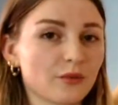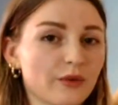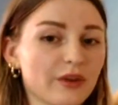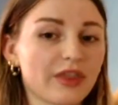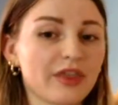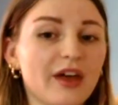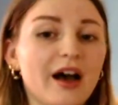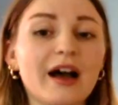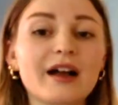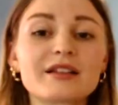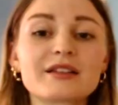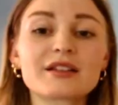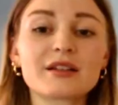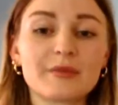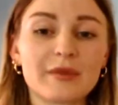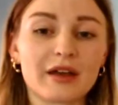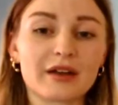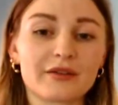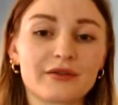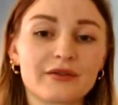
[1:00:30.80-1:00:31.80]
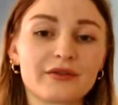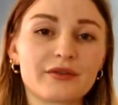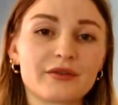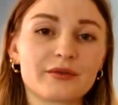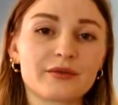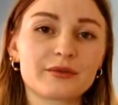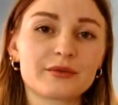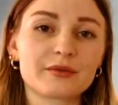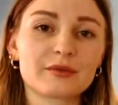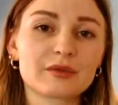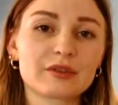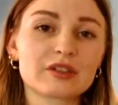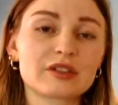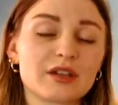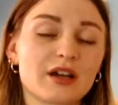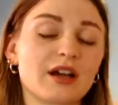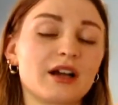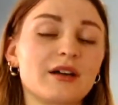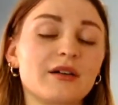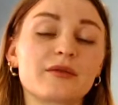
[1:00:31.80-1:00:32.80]
with that amount of
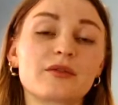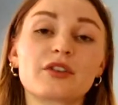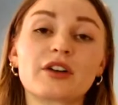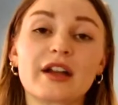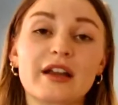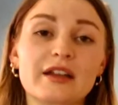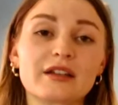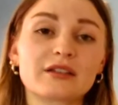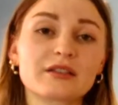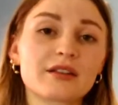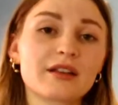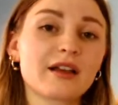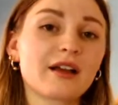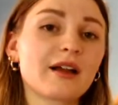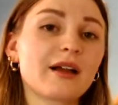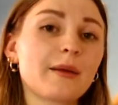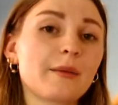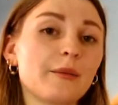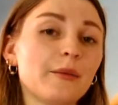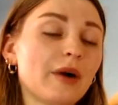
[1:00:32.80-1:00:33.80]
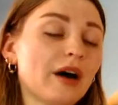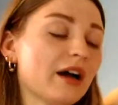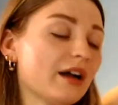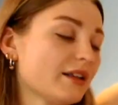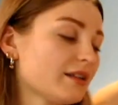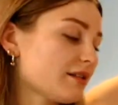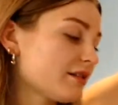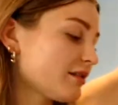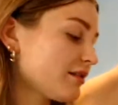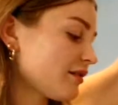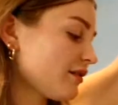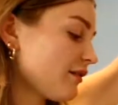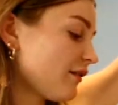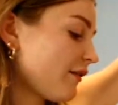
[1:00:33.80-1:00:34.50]
uh, grain. But